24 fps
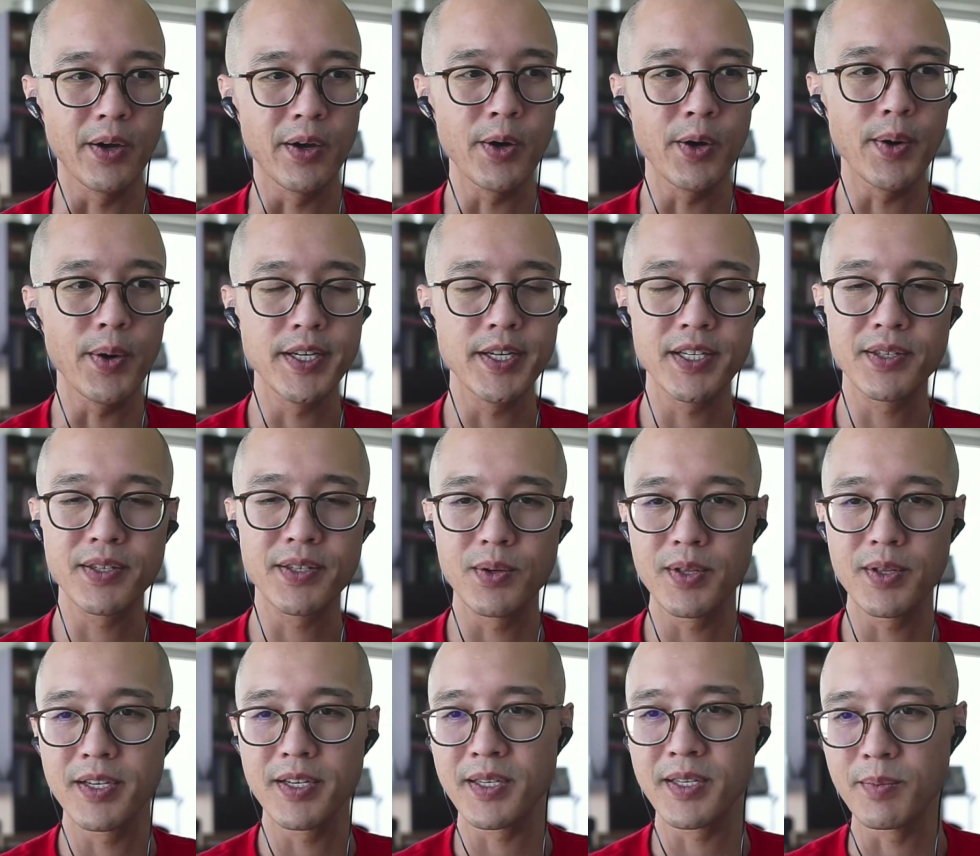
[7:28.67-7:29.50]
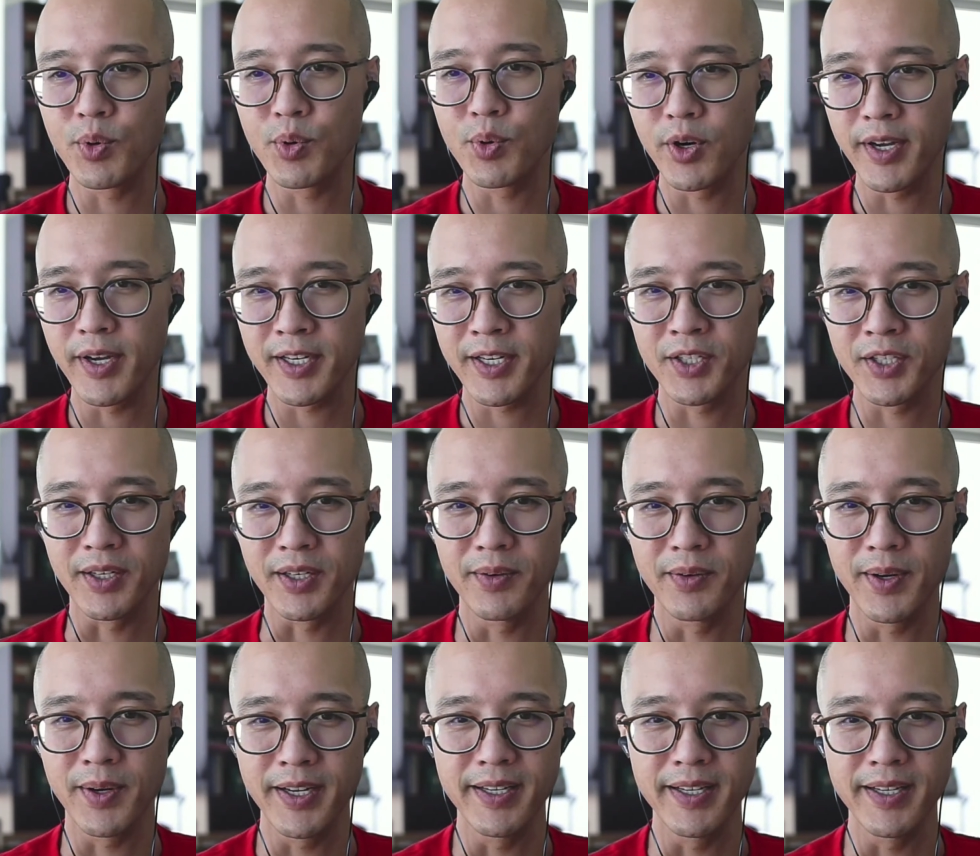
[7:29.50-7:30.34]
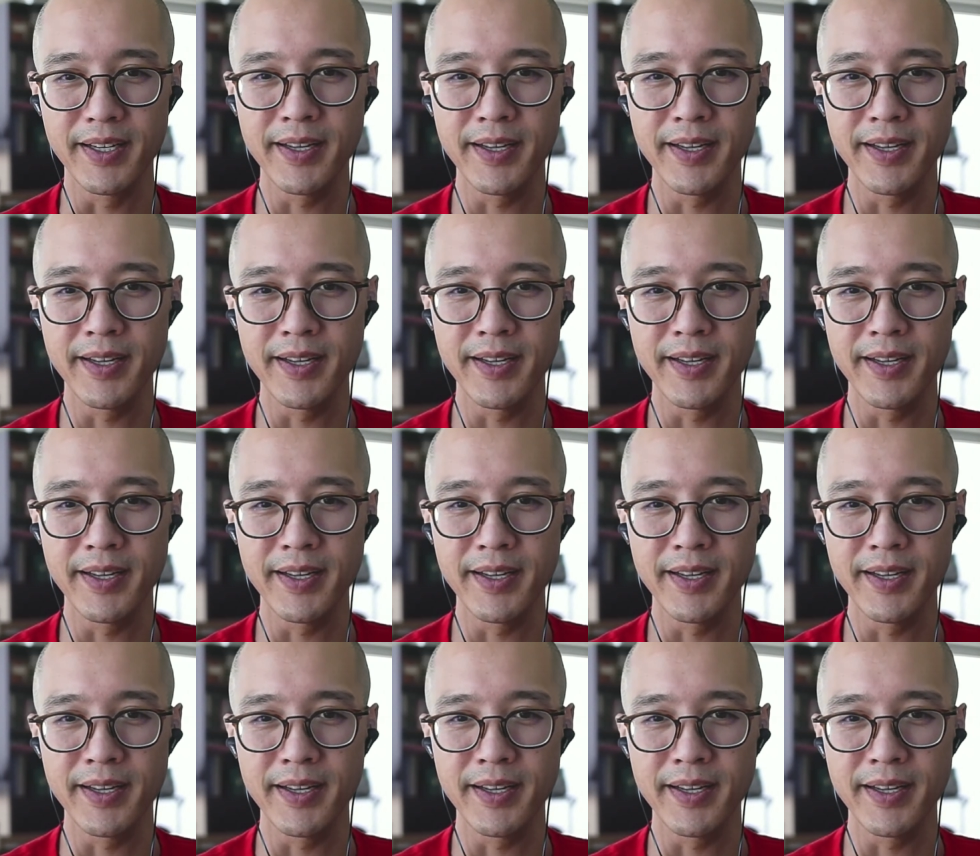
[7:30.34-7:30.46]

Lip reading: oh, I just do this in production, right?